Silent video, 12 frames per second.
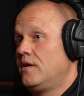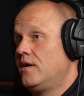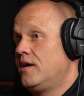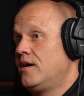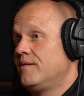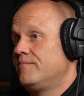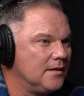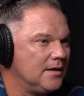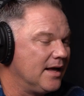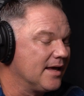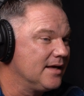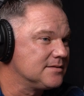
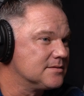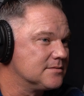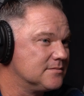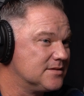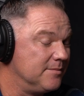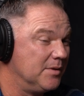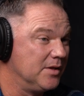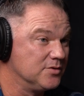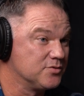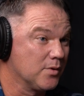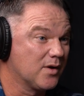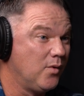And I guess some of
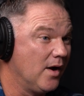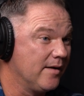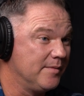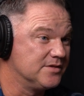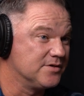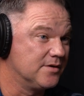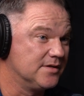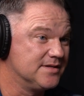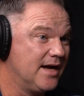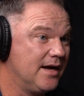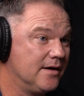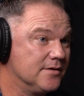those requirements or
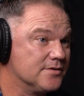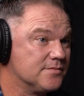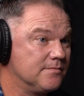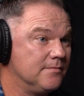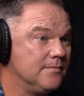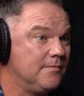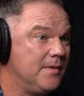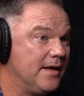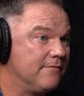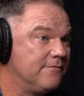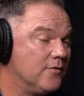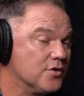desires
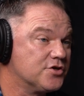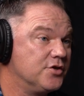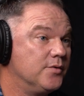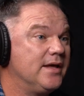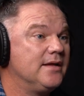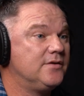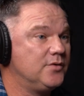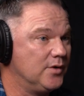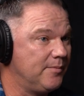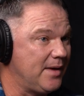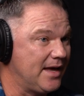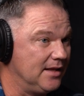may force you into
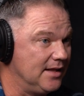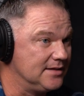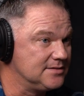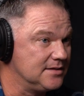a panelized